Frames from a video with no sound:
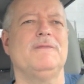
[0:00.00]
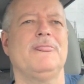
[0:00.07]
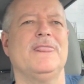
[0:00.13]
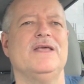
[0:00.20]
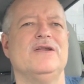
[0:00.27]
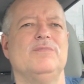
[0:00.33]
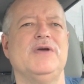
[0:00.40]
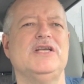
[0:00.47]

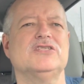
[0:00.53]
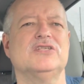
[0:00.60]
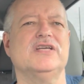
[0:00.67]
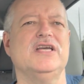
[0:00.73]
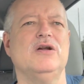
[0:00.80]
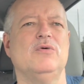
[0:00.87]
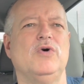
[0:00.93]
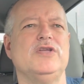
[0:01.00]
you know, based
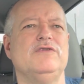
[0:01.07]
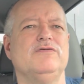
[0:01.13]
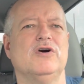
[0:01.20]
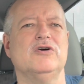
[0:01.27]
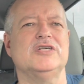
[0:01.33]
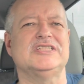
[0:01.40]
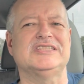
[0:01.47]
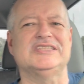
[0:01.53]
again on what you've
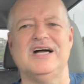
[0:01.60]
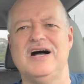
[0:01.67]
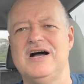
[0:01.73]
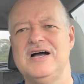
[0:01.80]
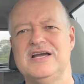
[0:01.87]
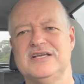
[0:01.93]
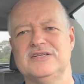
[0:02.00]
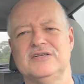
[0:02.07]
already
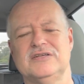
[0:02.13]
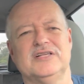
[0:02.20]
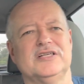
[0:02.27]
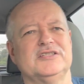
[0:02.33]
signed.